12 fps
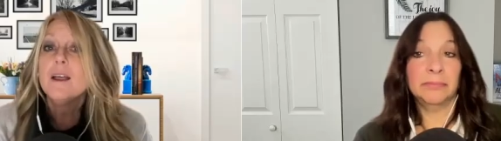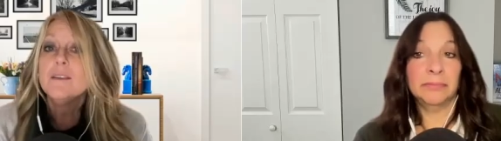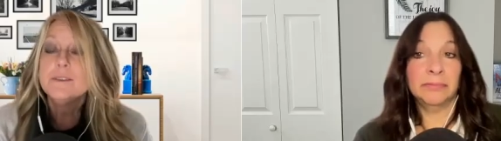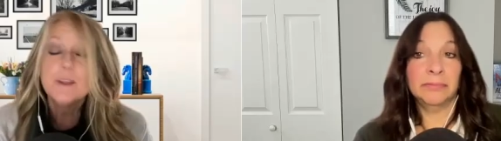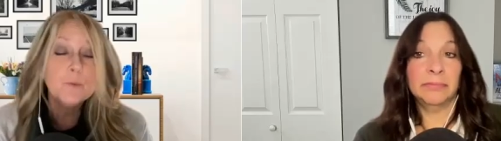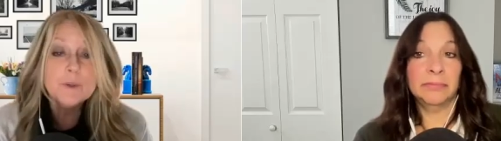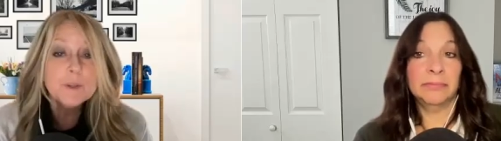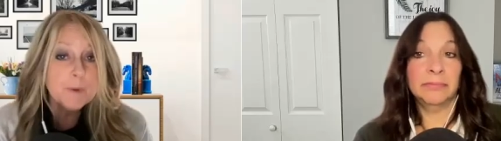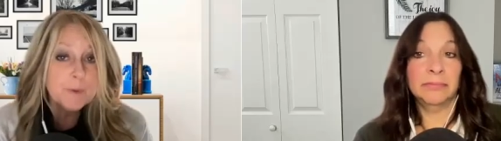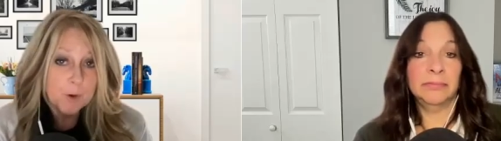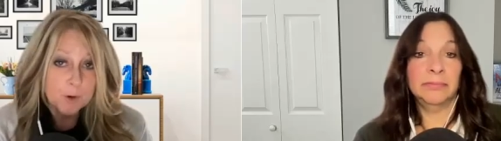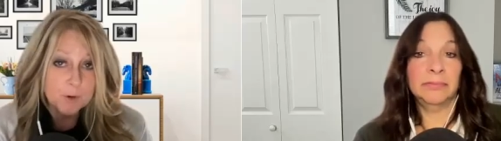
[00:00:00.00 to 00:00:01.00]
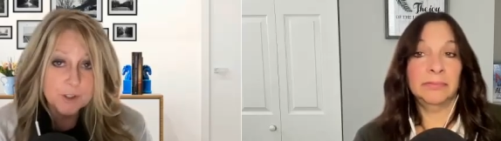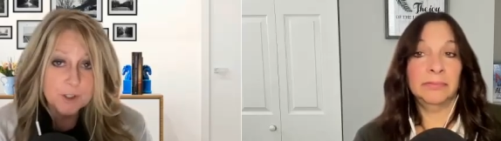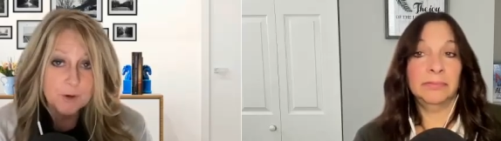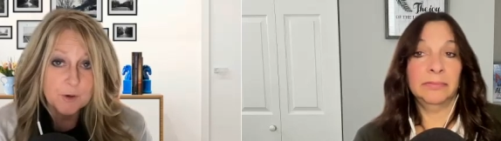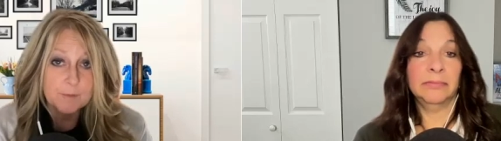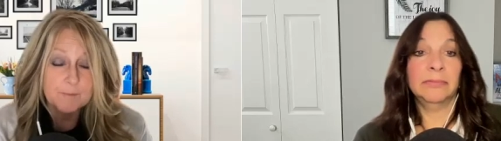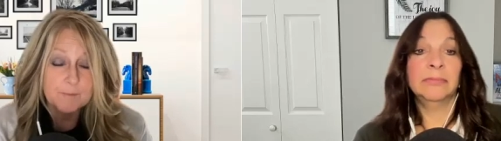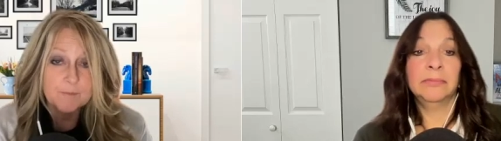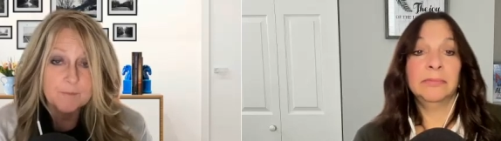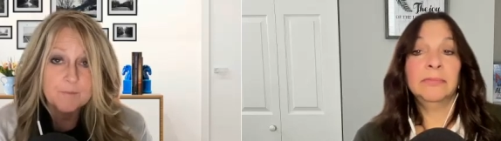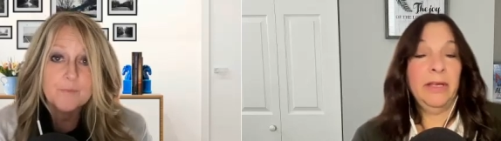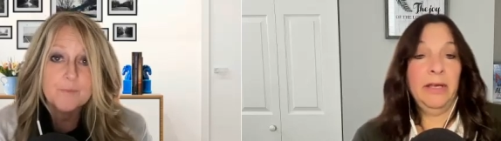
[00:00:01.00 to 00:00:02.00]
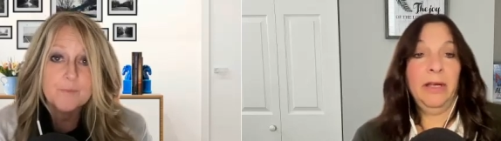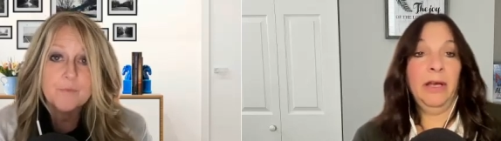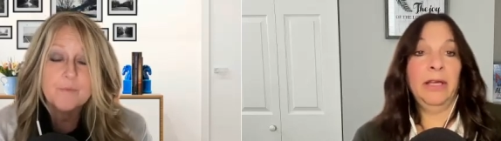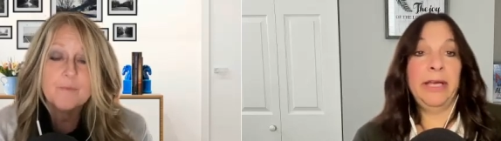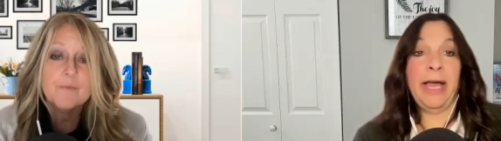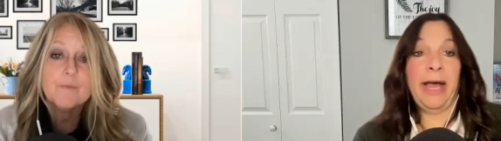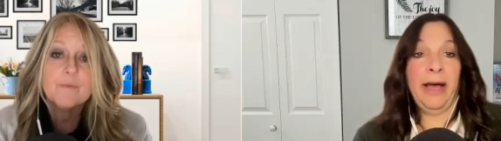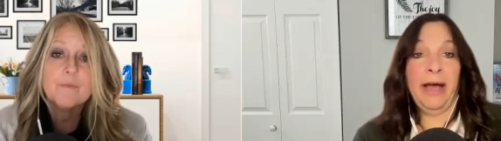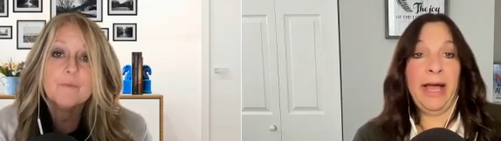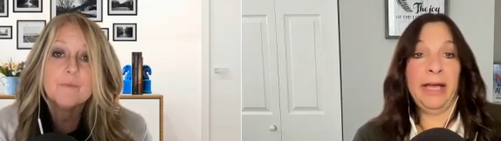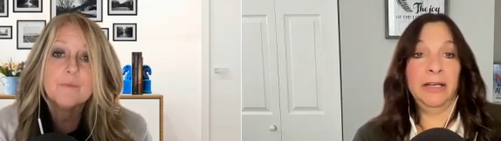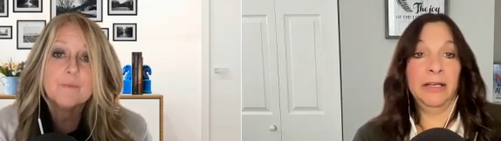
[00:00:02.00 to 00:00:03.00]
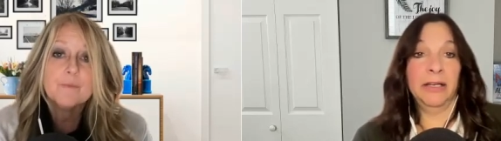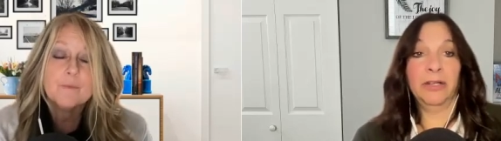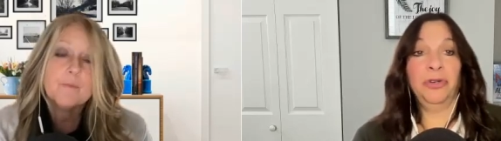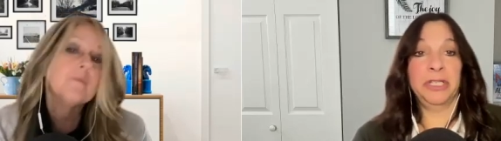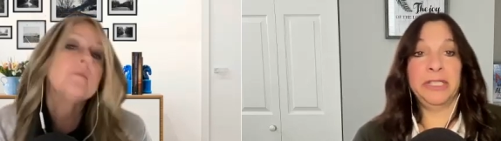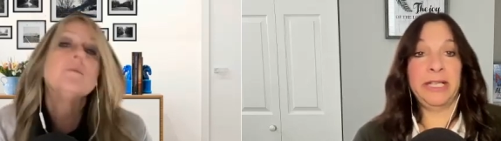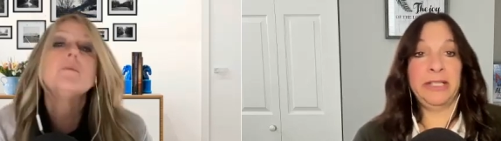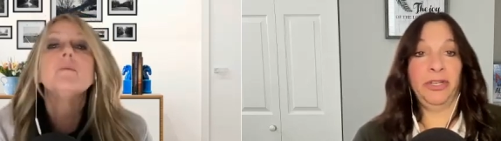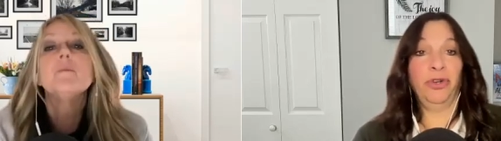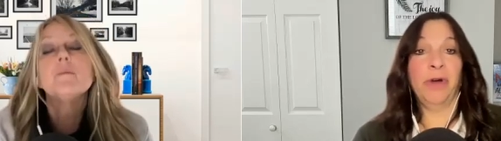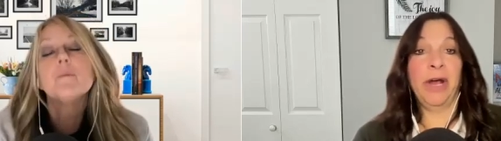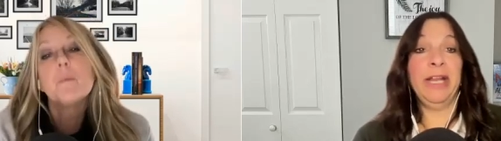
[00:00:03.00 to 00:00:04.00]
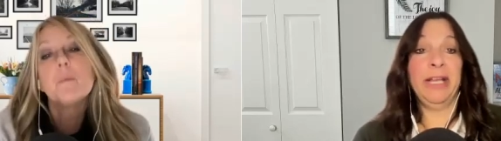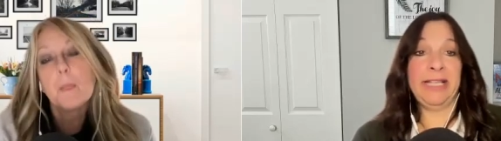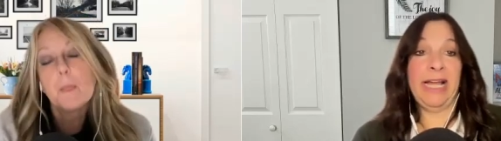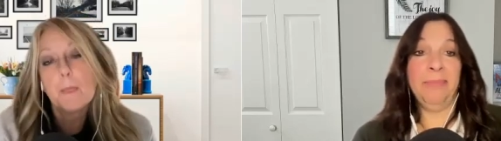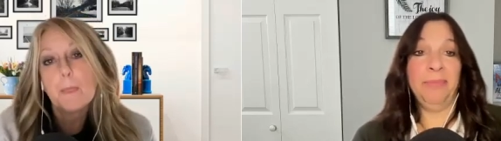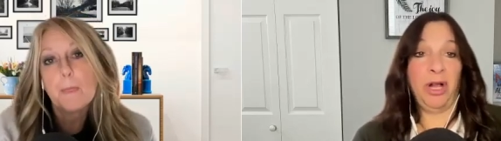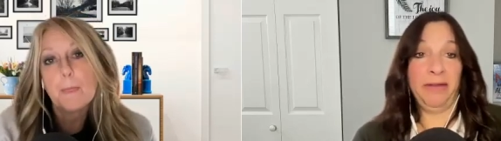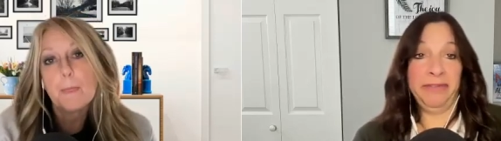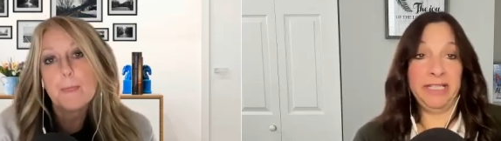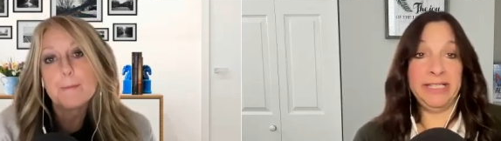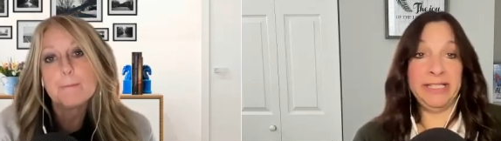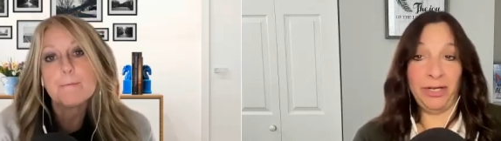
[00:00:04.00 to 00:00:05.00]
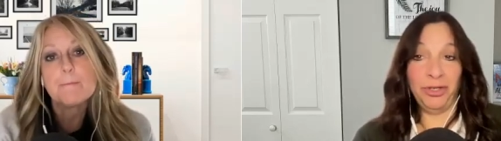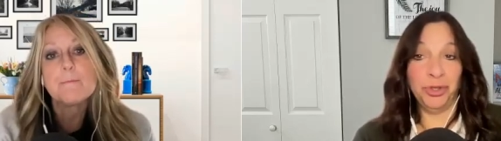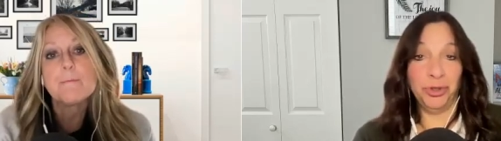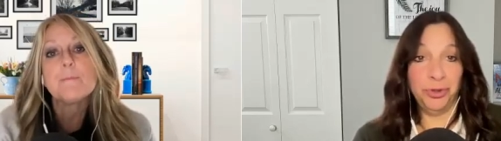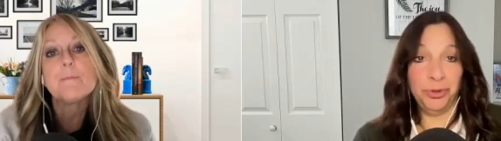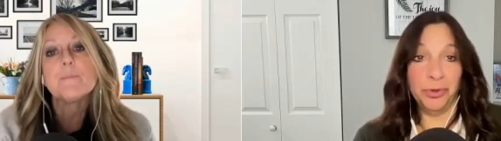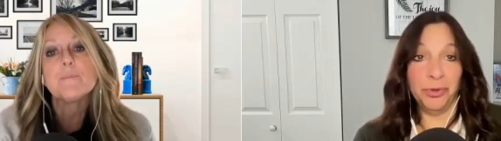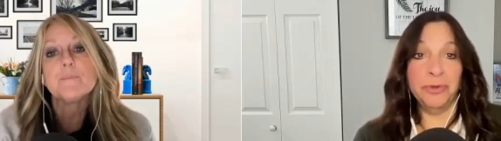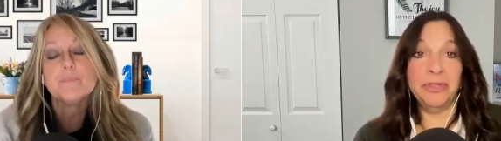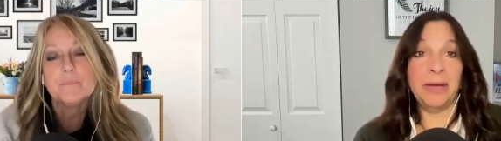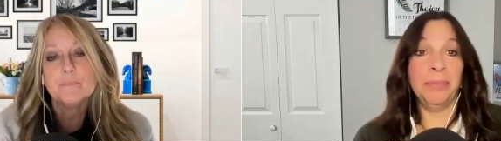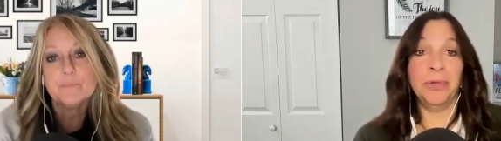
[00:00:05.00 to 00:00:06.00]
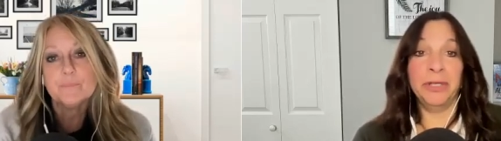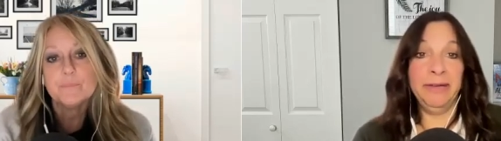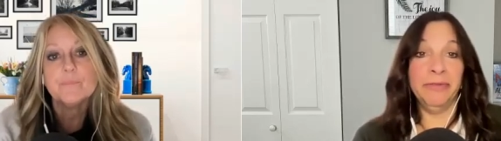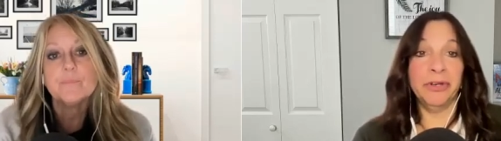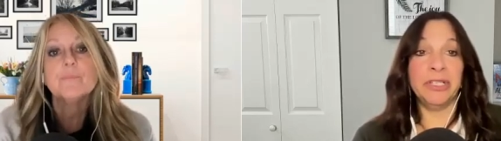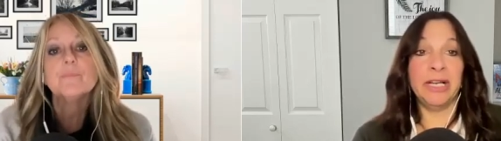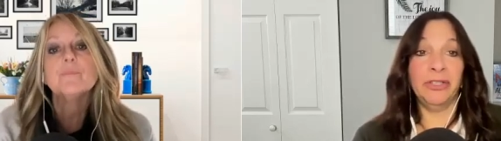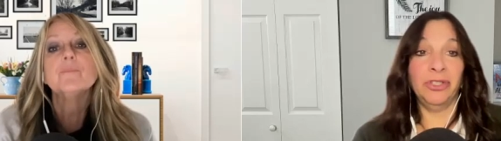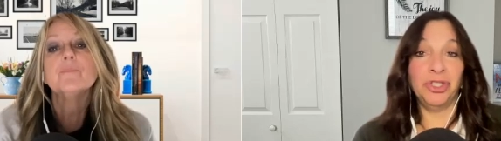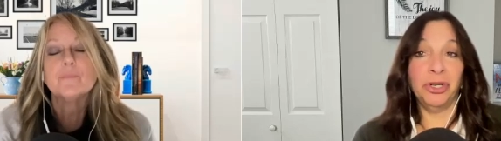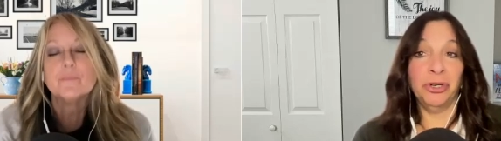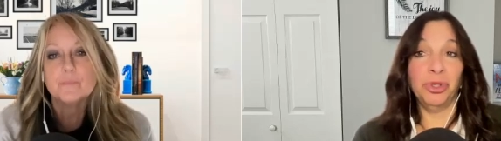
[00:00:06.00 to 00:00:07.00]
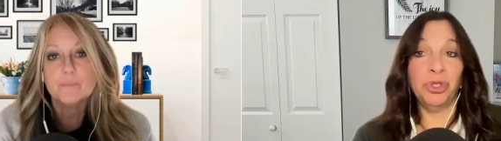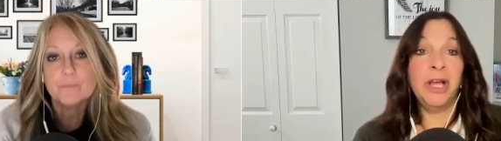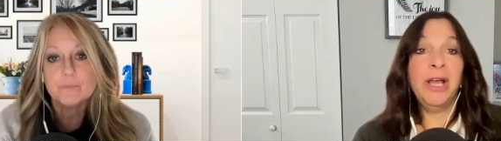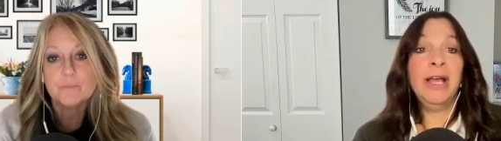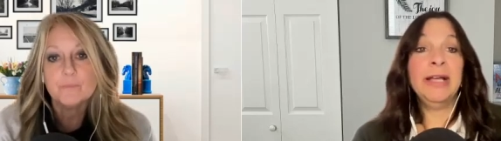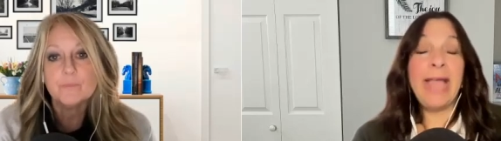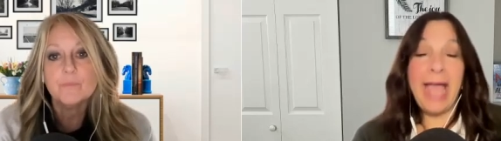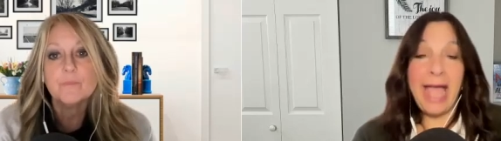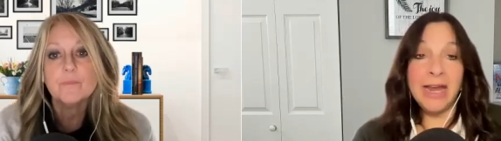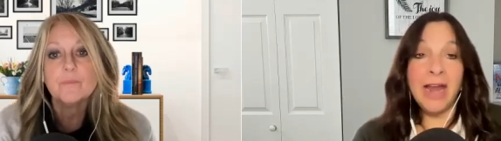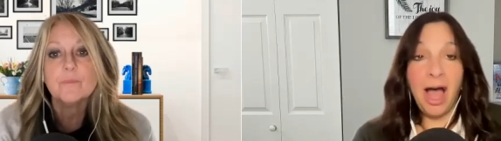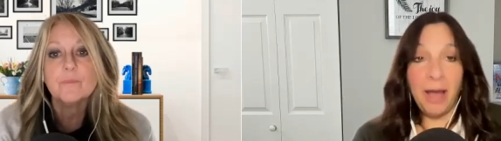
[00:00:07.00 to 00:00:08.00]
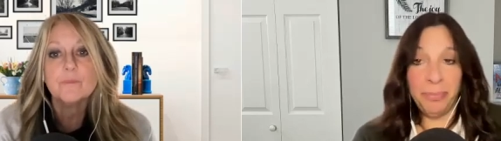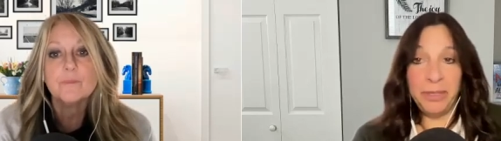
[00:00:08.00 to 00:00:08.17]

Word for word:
Speaker 1: they wouldn't have been persecuted.
Speaker 2: Yeah. And Chris, that's a great example of an essential truth that believers and the church cannot